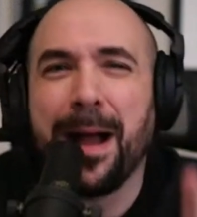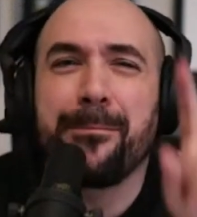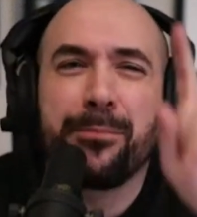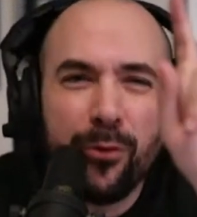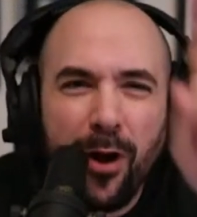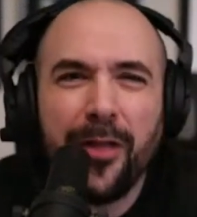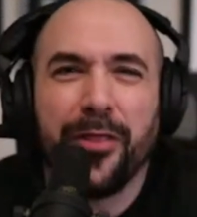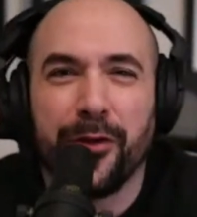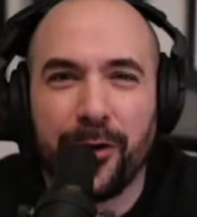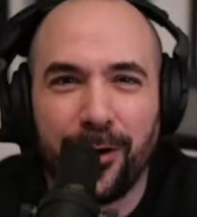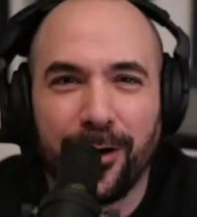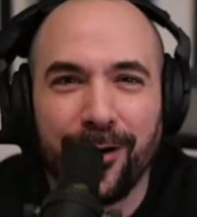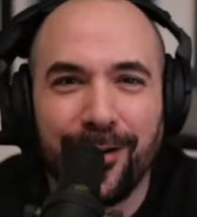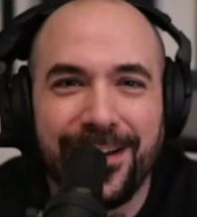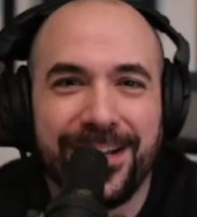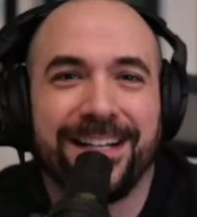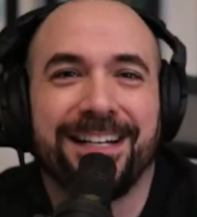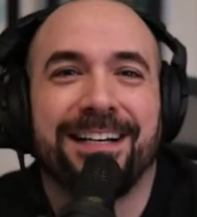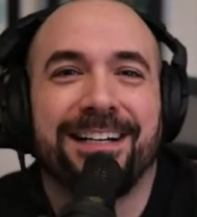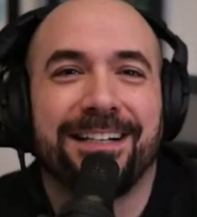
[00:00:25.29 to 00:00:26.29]
my brother,
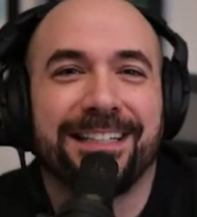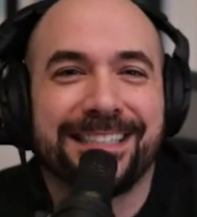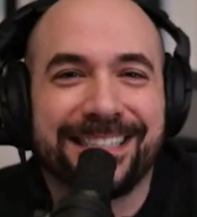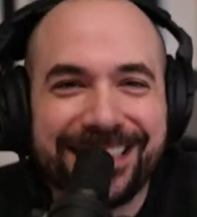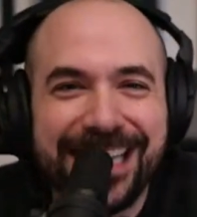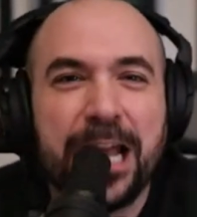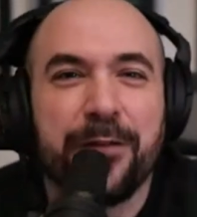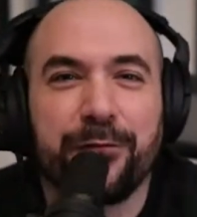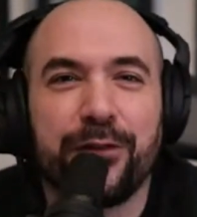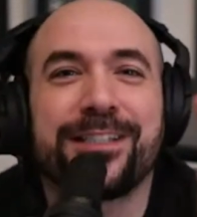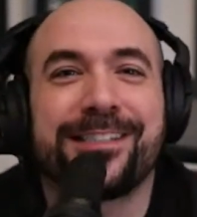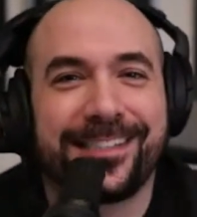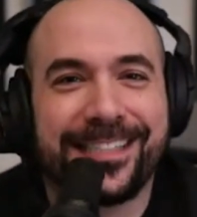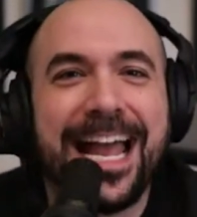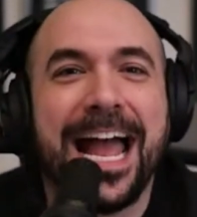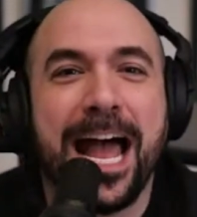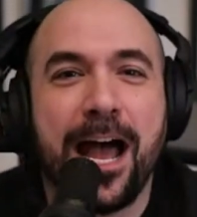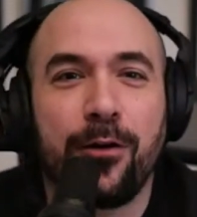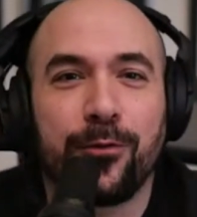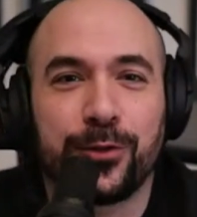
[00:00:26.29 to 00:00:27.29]
Cypher
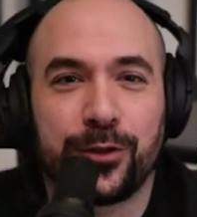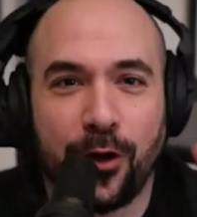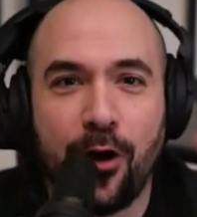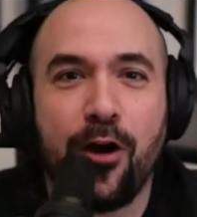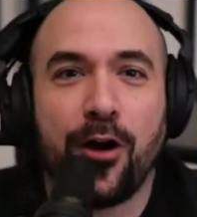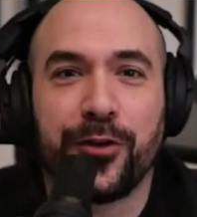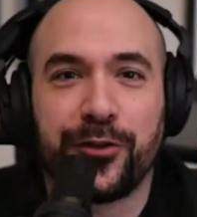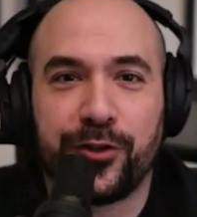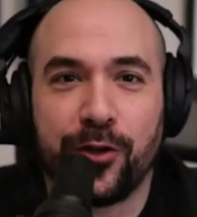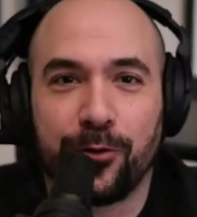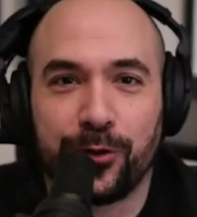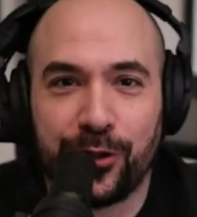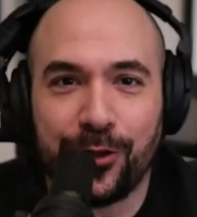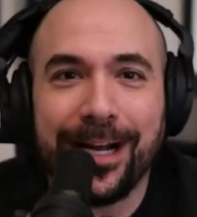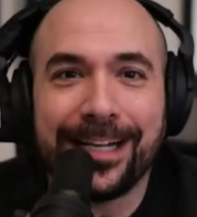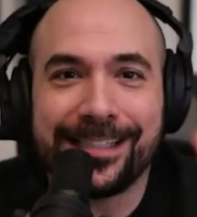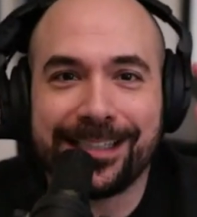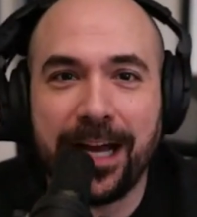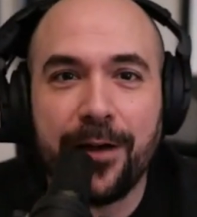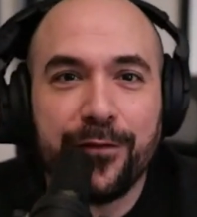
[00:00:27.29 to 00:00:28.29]
Sounds also.
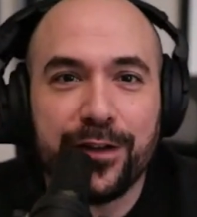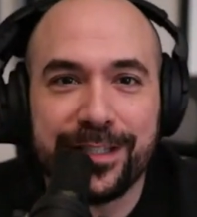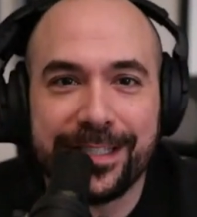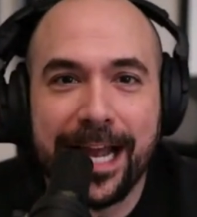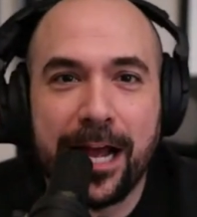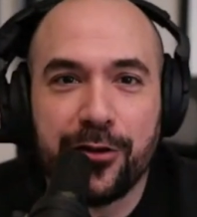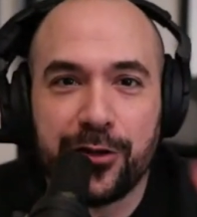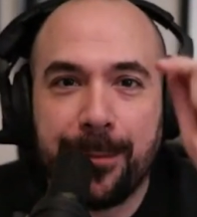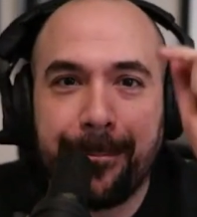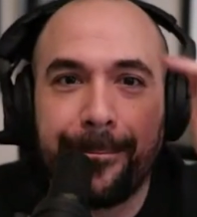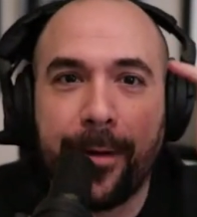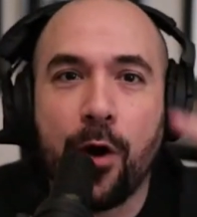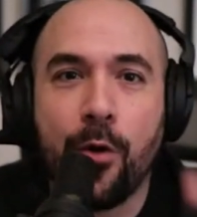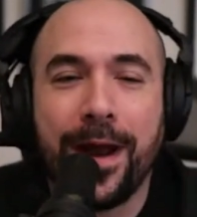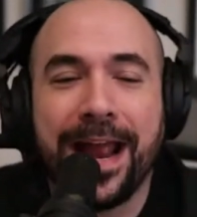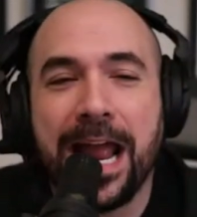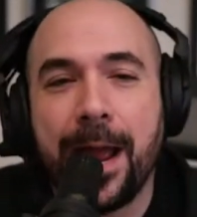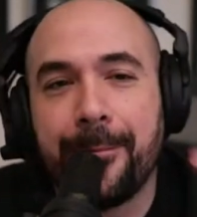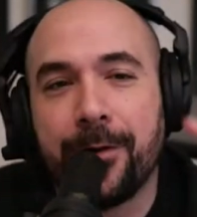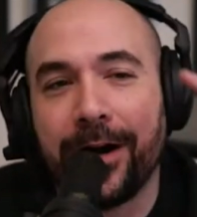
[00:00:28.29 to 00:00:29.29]
So you got Cypher Sounds and
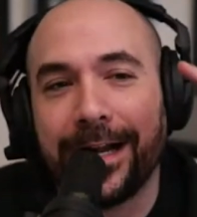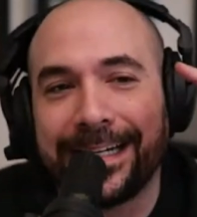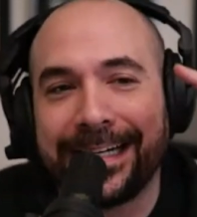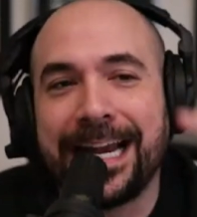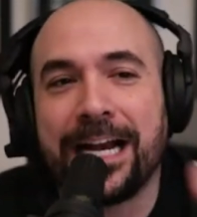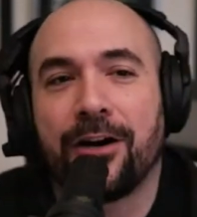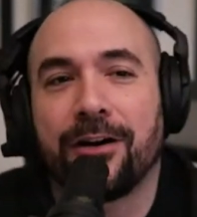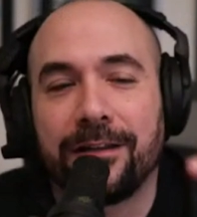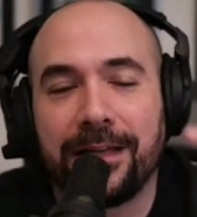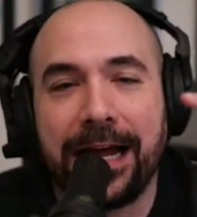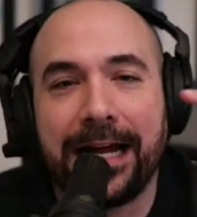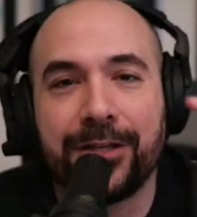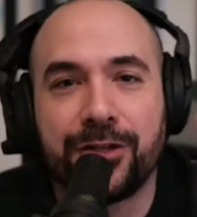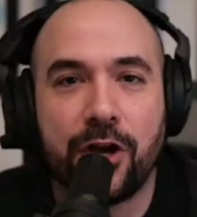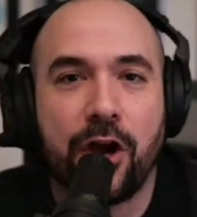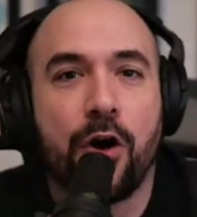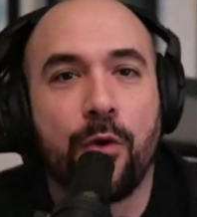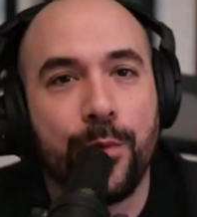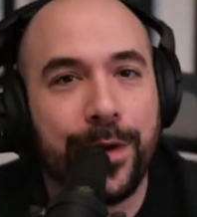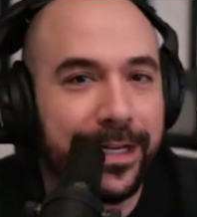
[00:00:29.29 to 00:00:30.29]
Mo Amer at
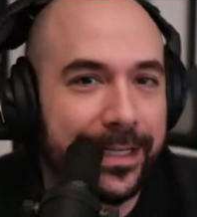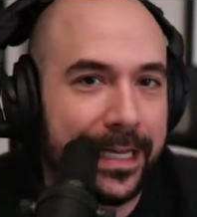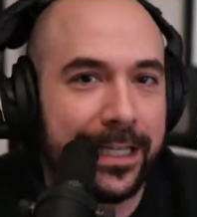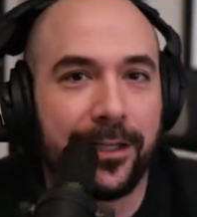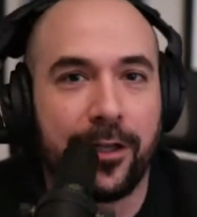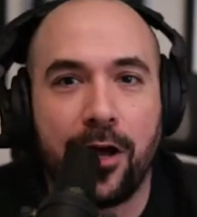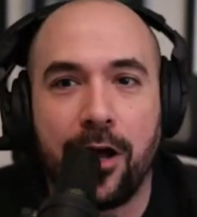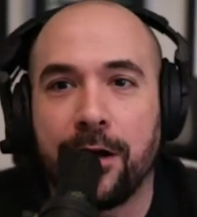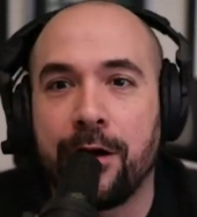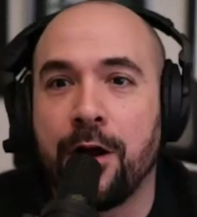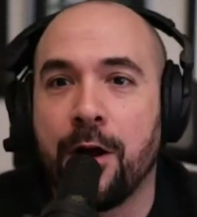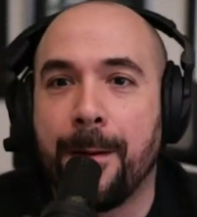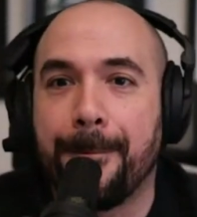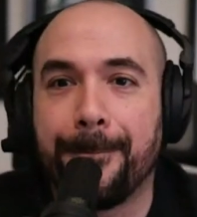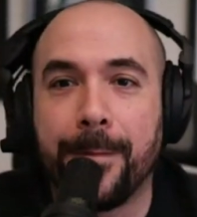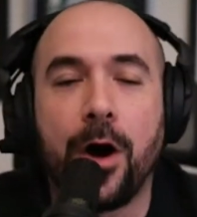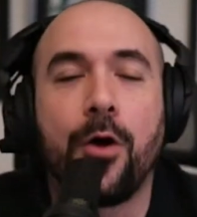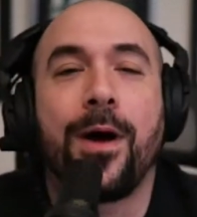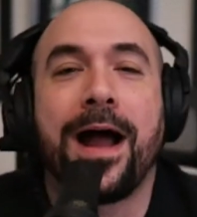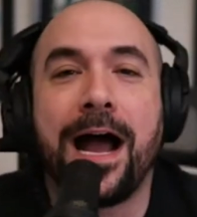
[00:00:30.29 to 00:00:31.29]
Caroline's all weekend long.
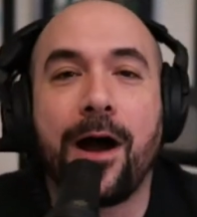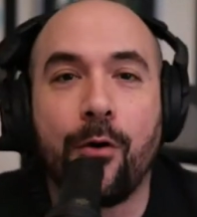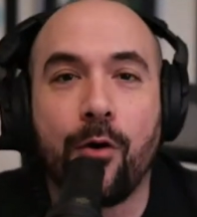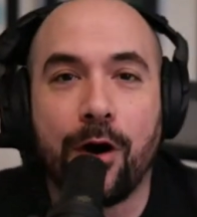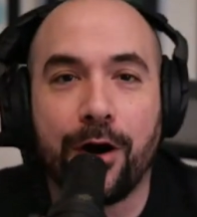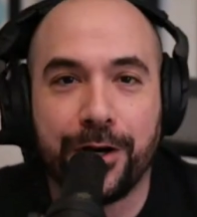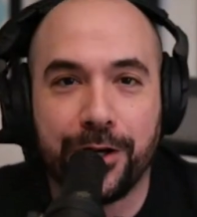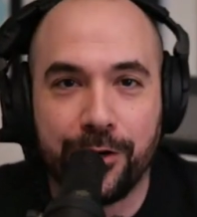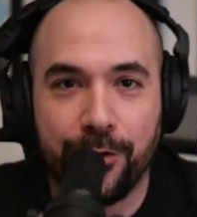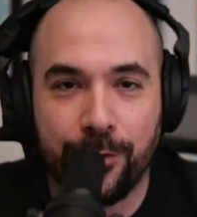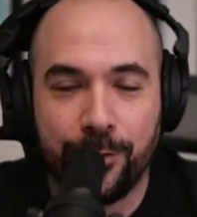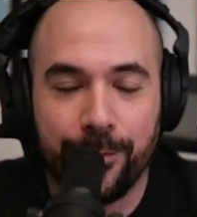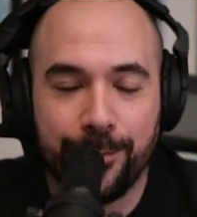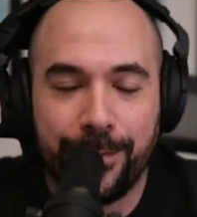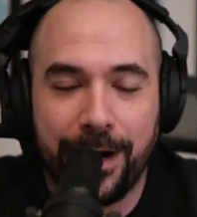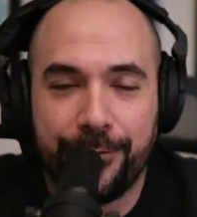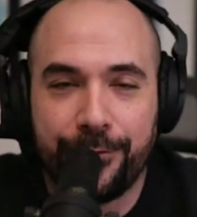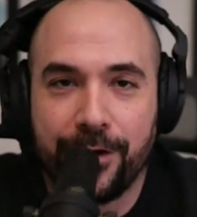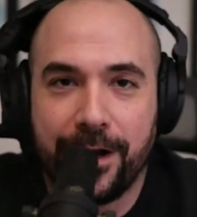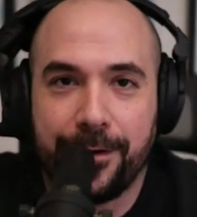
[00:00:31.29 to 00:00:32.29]
Mo, how are you,
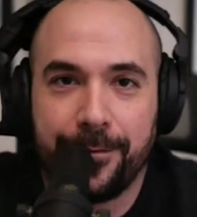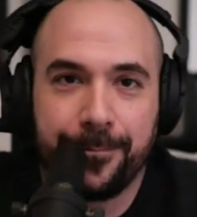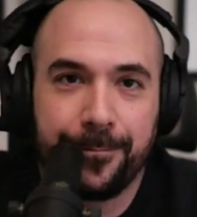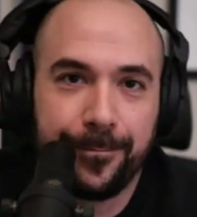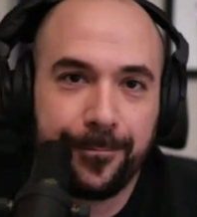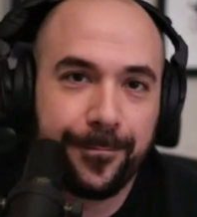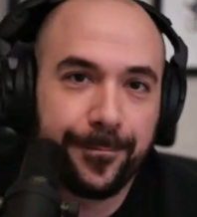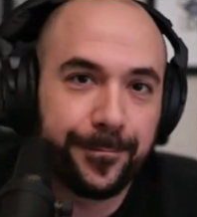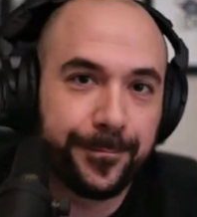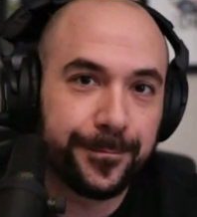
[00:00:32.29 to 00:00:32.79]
my friend?